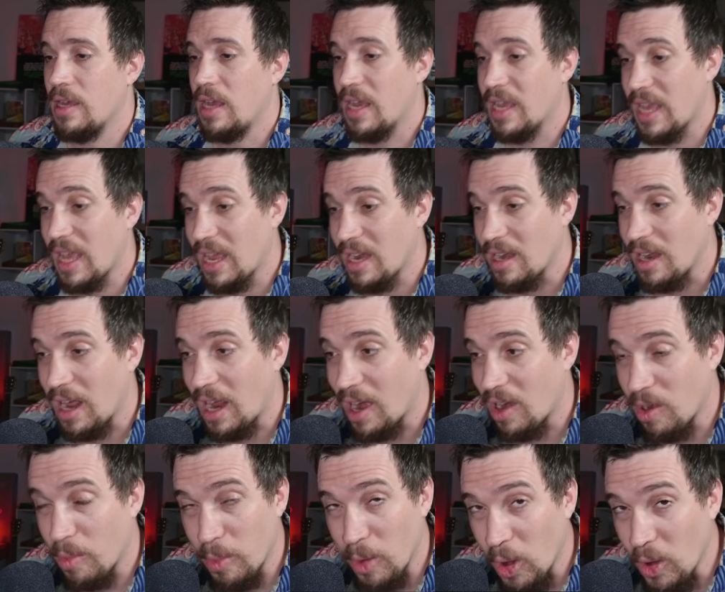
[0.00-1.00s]
Again,
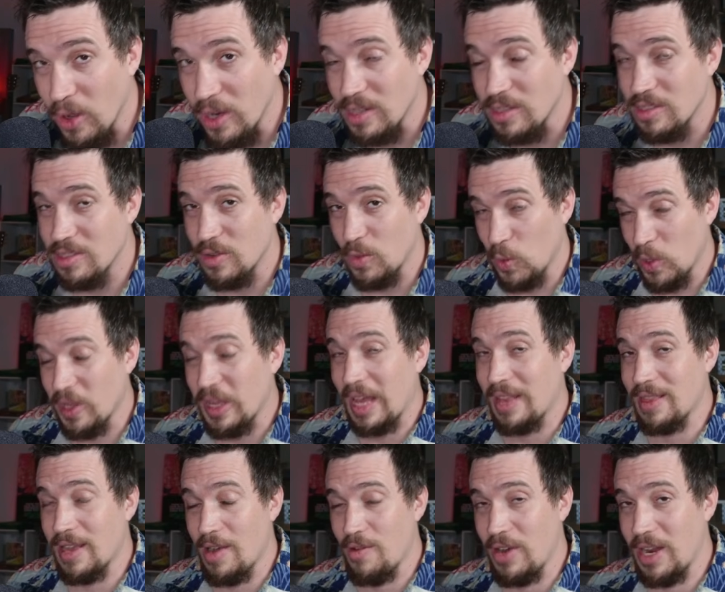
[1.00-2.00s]
our opponents will
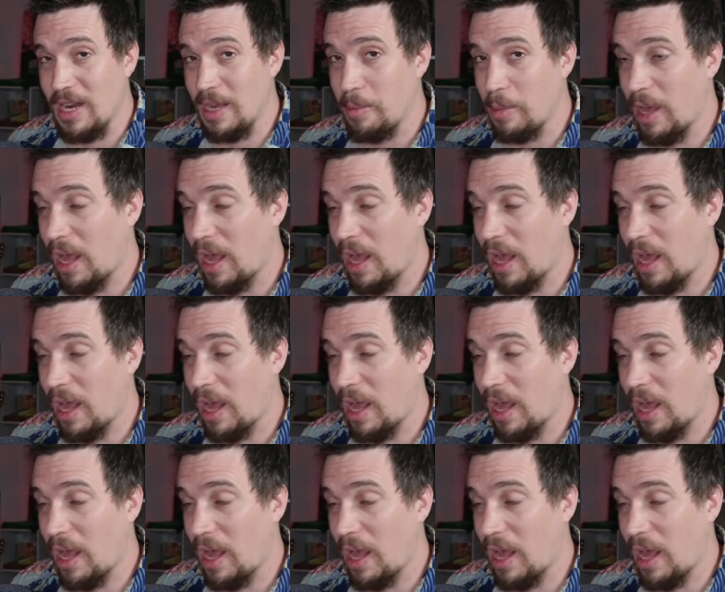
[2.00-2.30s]
get their rating